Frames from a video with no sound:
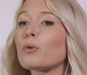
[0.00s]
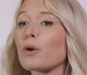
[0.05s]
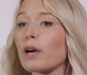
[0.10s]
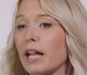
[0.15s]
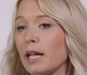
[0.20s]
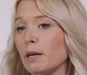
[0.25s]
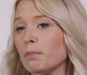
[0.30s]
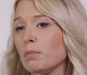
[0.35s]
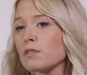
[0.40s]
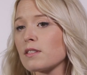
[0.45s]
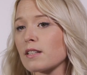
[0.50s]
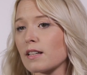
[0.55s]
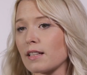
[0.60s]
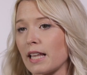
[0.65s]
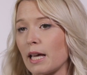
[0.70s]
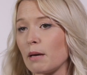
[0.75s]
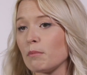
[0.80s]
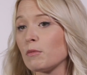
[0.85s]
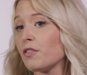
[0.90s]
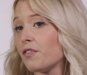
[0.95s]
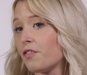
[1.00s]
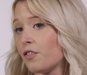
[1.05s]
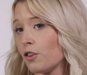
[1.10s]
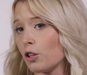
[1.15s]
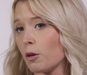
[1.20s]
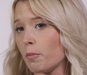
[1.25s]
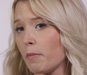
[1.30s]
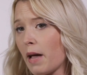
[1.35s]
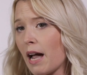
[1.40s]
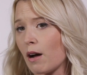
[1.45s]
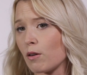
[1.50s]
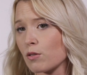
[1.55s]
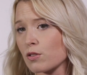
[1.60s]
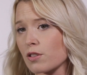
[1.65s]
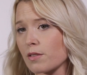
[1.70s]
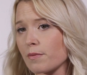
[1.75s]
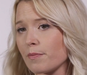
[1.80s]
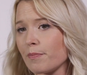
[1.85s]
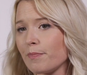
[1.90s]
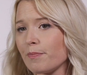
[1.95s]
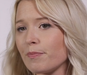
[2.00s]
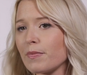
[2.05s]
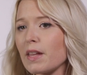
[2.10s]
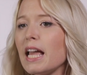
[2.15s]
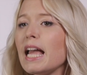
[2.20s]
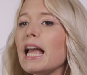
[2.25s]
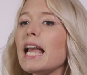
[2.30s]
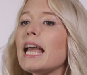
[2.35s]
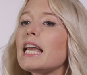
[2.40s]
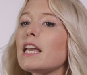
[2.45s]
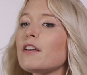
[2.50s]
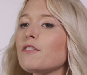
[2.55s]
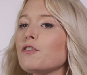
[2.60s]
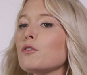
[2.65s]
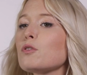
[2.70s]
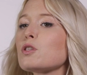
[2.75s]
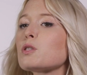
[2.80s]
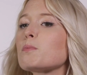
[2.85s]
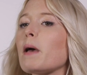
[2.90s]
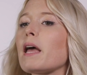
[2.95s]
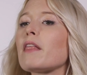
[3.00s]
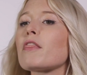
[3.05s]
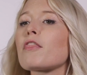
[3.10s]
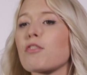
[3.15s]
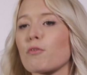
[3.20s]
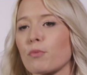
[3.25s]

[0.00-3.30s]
you are able to claim the full amount. If you spend